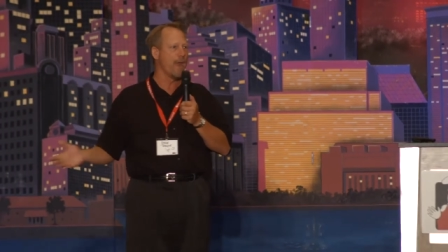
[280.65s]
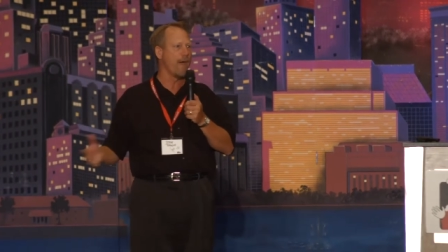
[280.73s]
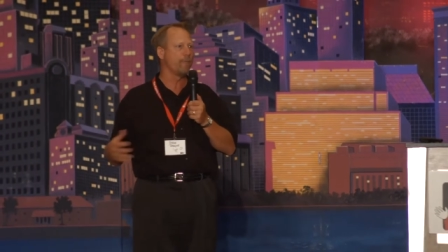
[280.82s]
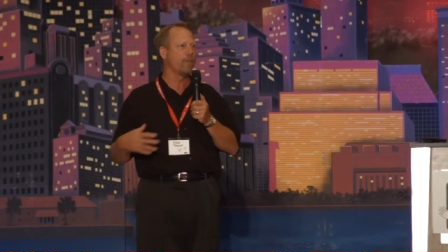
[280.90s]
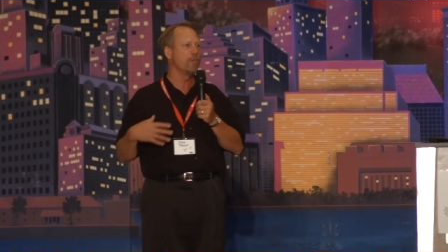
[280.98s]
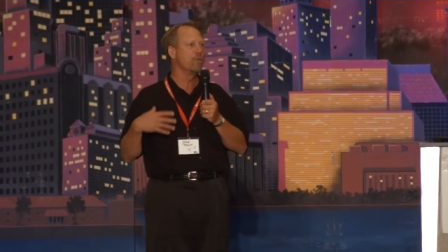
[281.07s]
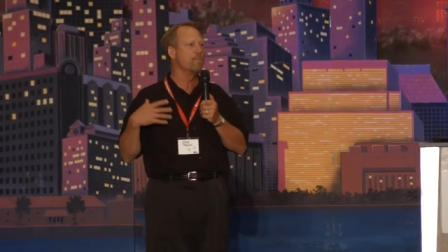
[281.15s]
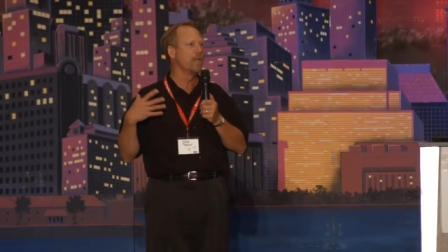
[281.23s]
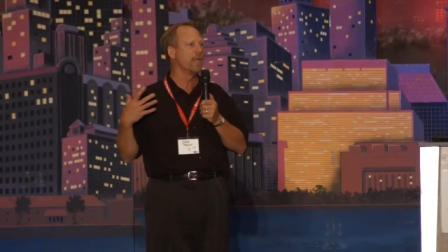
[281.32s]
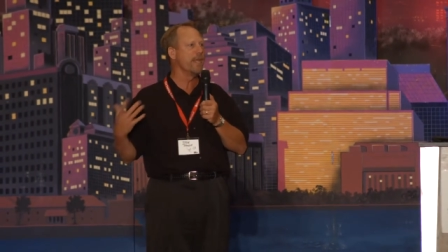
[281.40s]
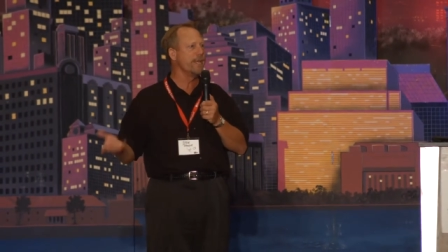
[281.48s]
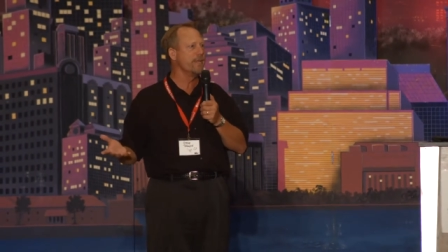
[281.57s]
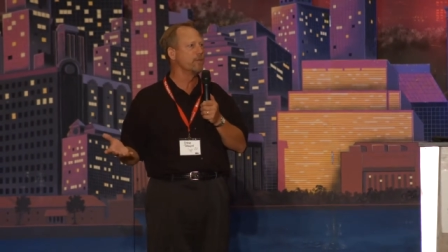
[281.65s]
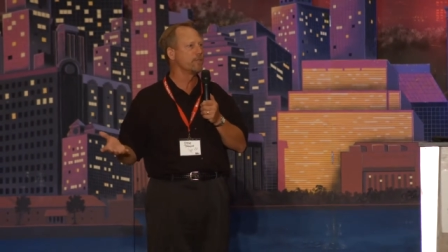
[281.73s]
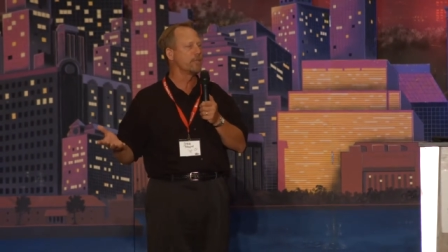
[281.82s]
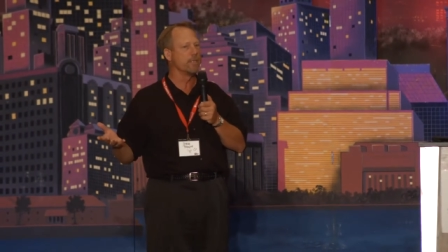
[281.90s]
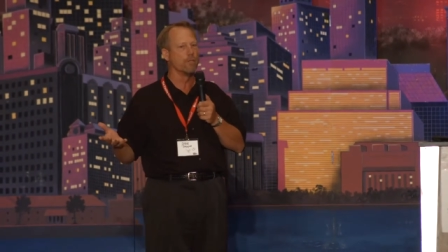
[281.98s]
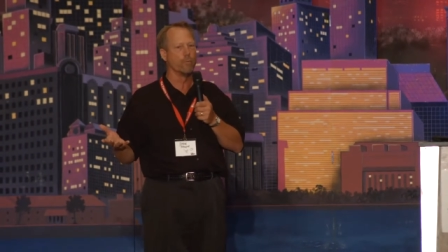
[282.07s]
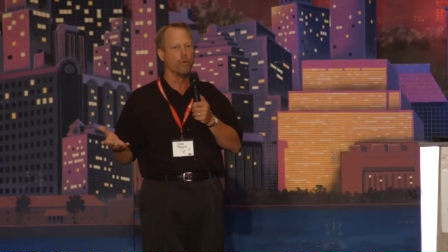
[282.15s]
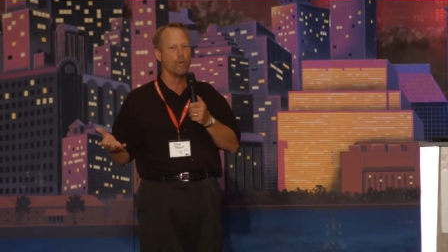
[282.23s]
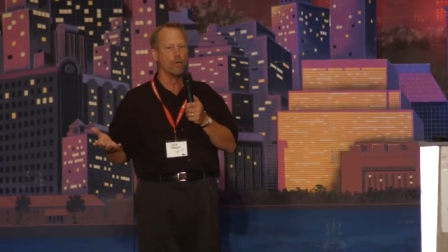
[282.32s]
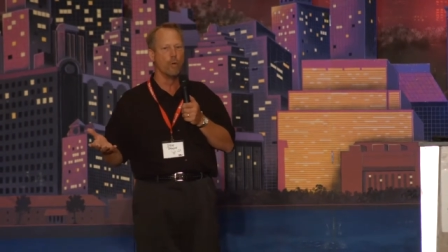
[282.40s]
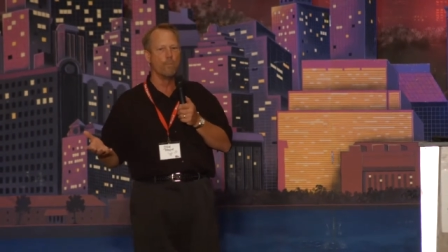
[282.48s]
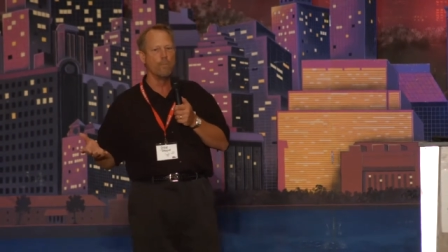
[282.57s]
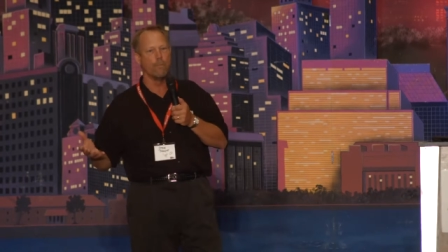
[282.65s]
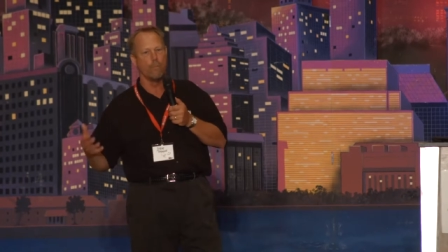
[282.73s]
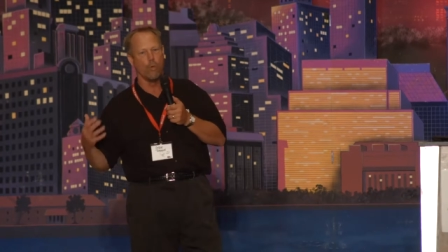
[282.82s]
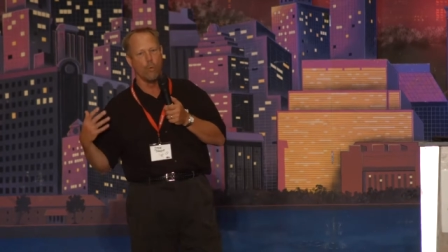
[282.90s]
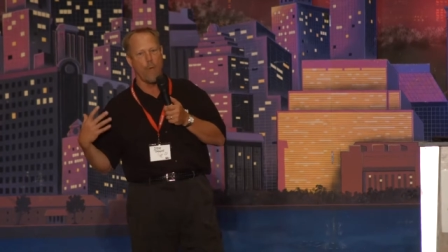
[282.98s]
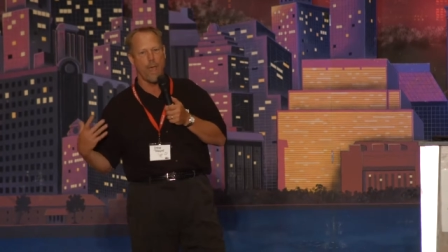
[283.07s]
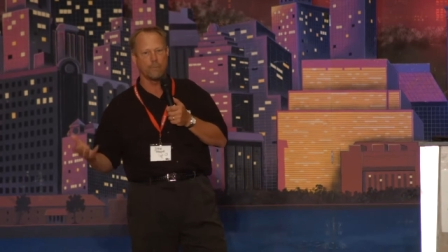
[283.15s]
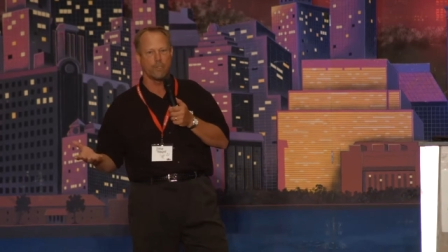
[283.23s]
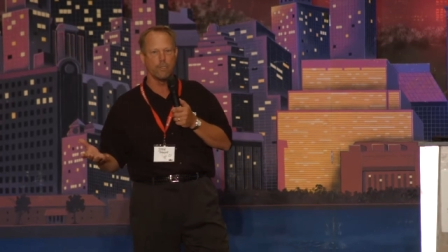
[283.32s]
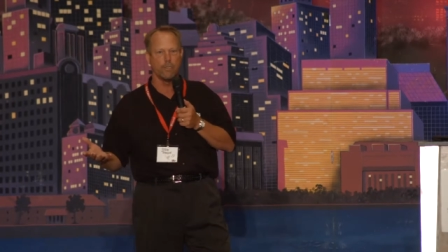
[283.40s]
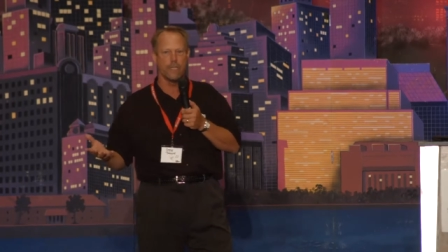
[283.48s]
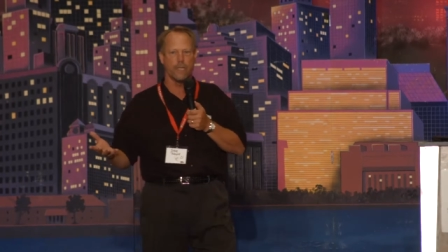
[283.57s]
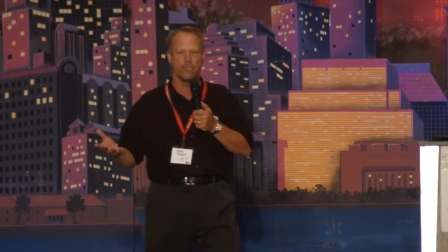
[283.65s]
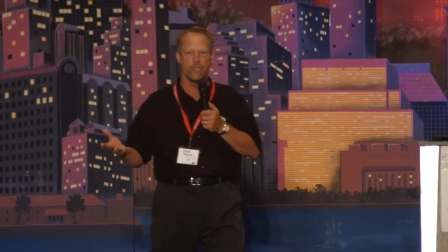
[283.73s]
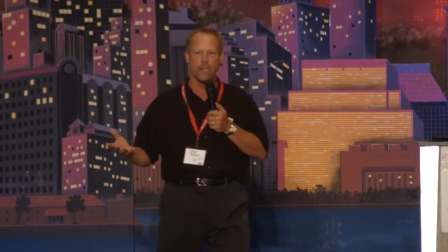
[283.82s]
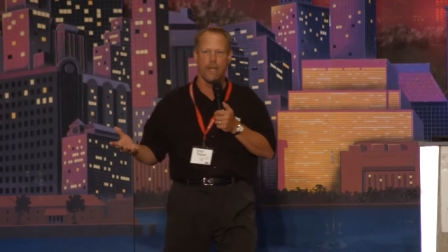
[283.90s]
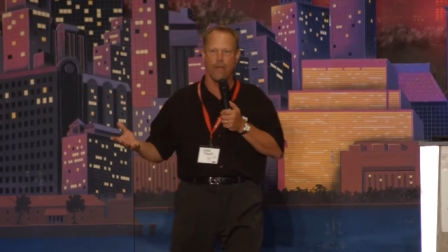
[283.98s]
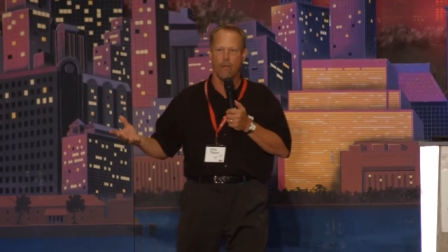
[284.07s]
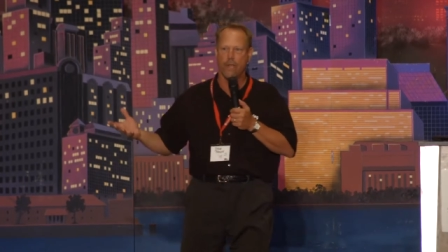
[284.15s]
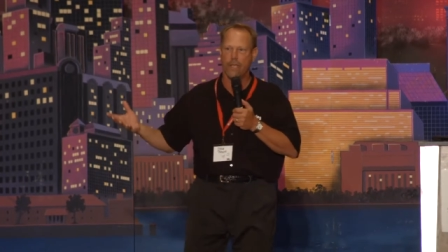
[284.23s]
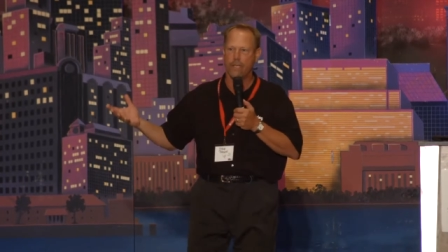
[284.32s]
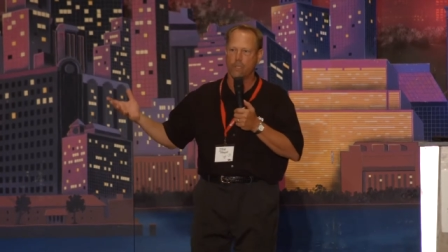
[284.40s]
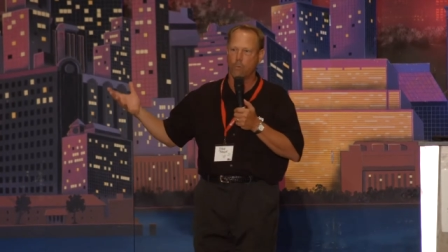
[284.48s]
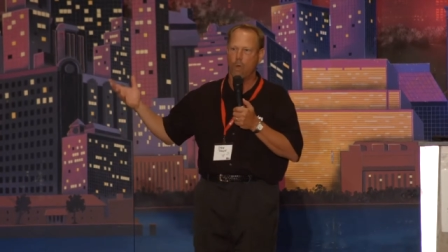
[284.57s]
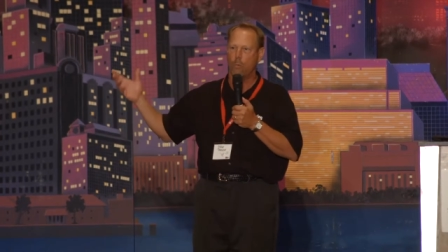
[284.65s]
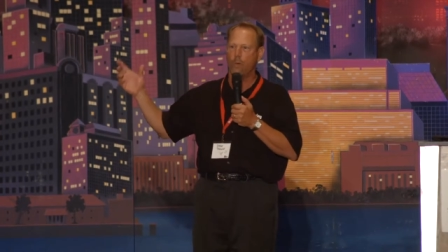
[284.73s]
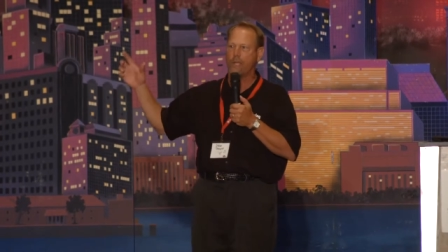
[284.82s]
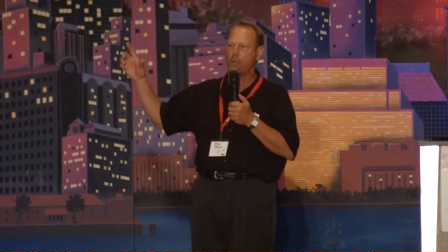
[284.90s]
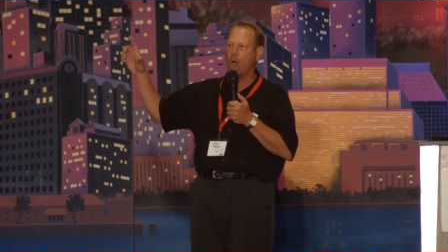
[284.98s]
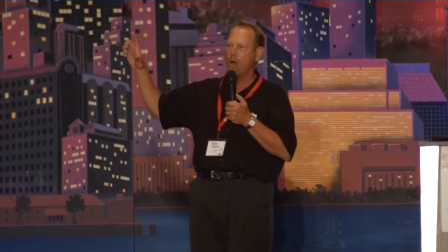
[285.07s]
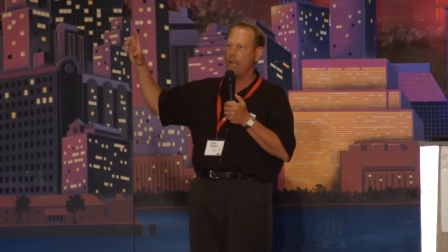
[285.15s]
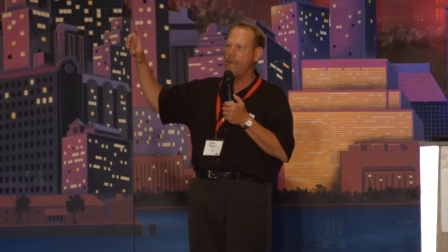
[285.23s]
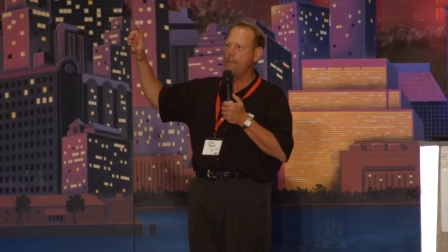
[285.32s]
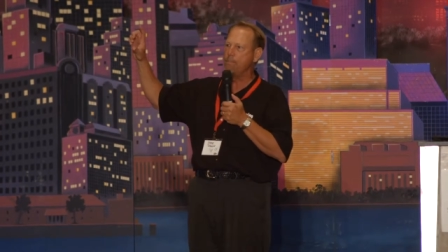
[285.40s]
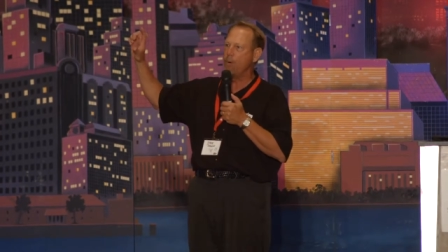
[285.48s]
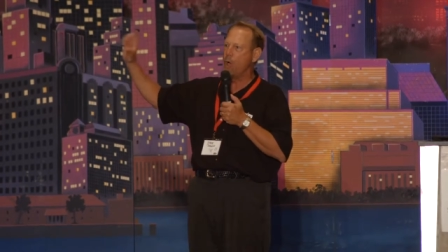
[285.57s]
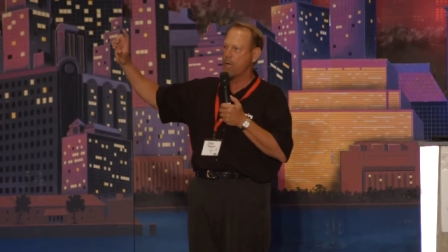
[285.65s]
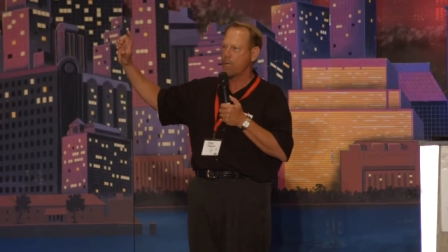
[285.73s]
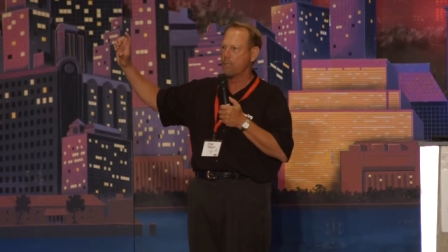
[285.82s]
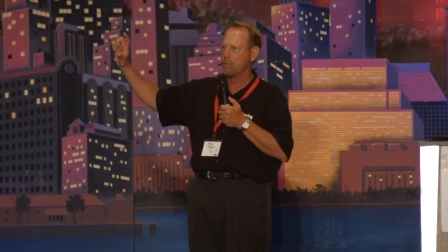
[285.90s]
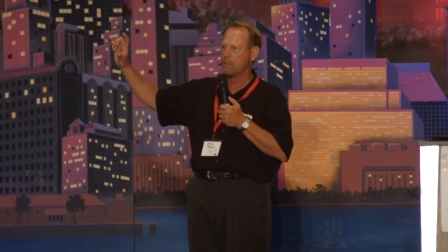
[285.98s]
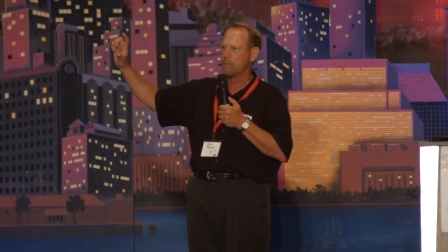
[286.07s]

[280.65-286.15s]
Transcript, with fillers: Now, for you millennials in the room, the Webster Dictionary is what we call a book.